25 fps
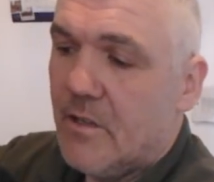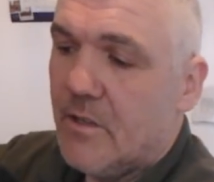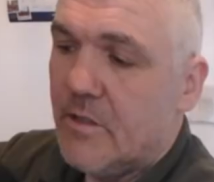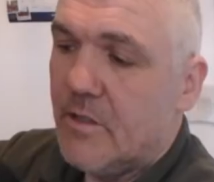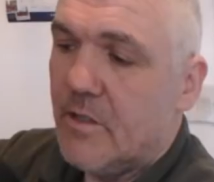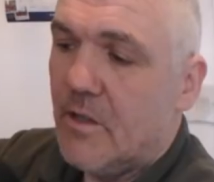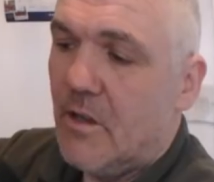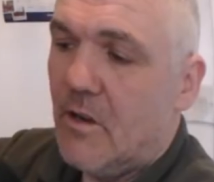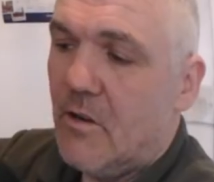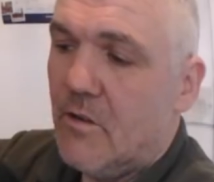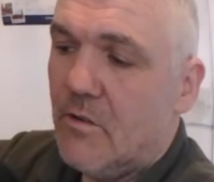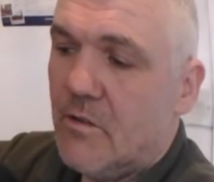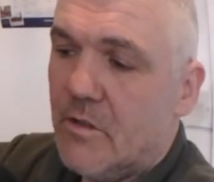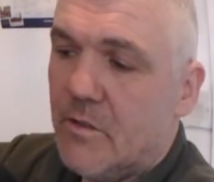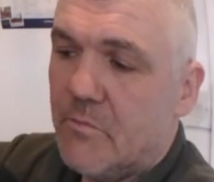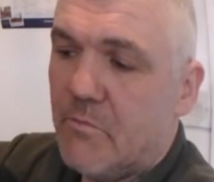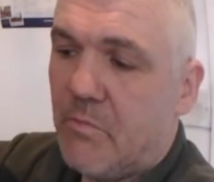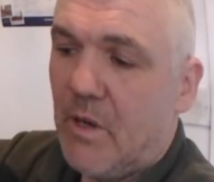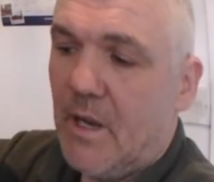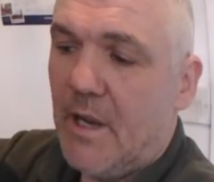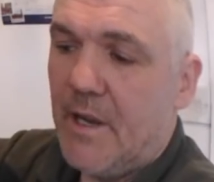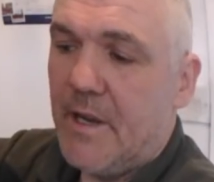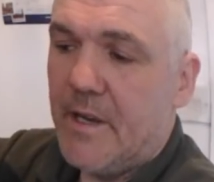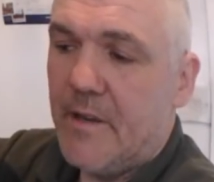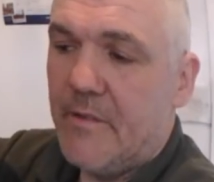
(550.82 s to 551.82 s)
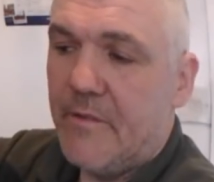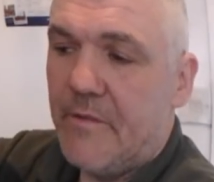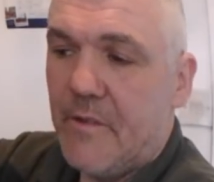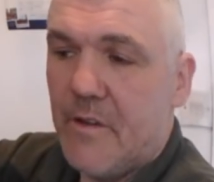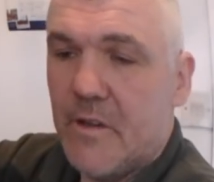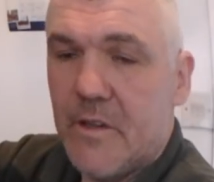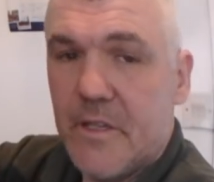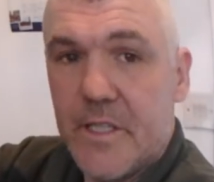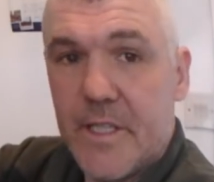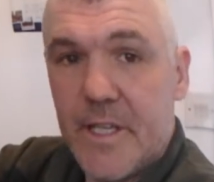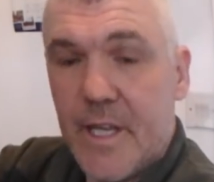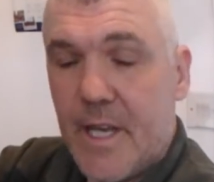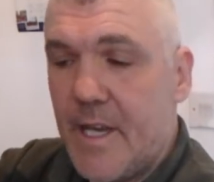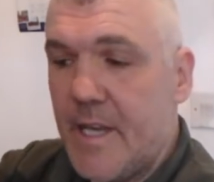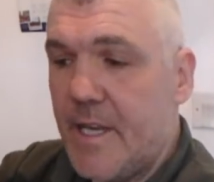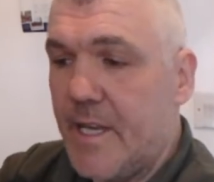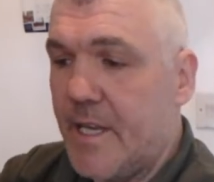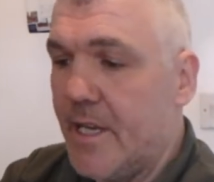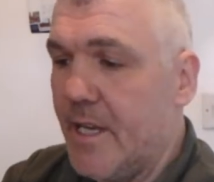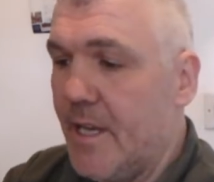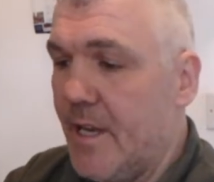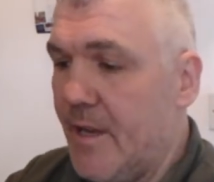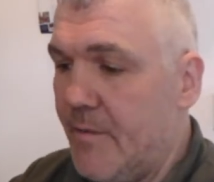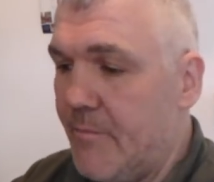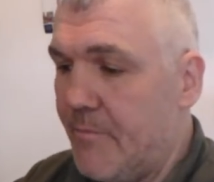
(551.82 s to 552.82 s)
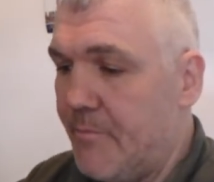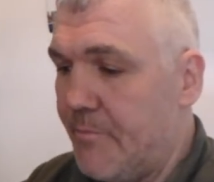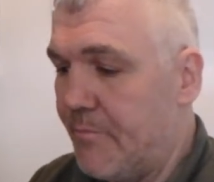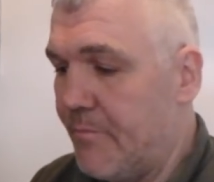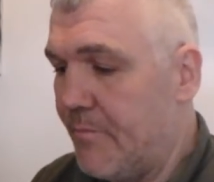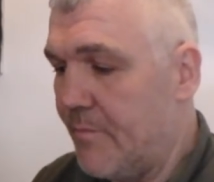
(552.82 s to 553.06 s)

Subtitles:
So, there's plenty of first aid kit.